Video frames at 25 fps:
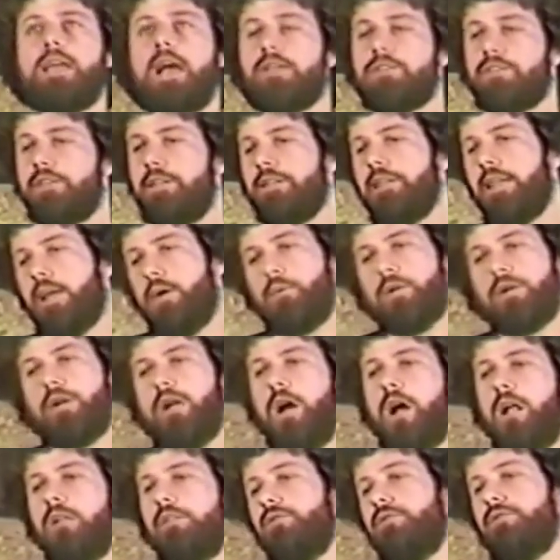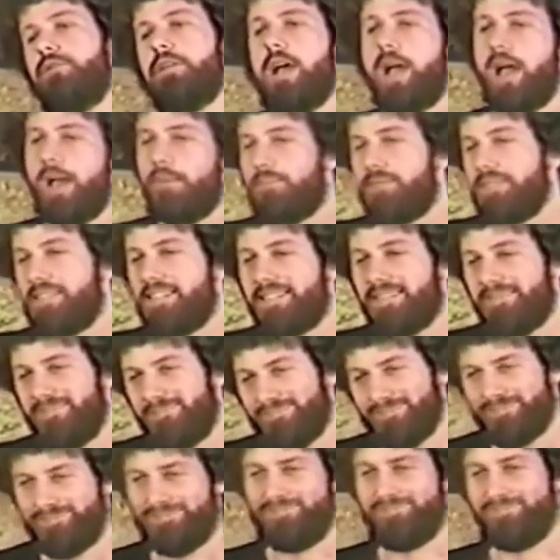thou shalt not wear halter tops,
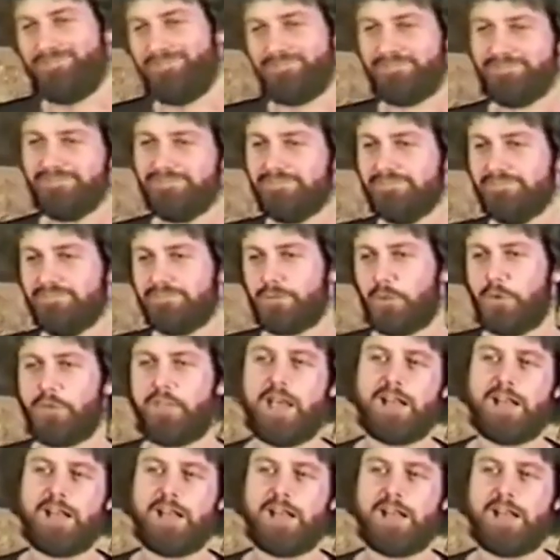or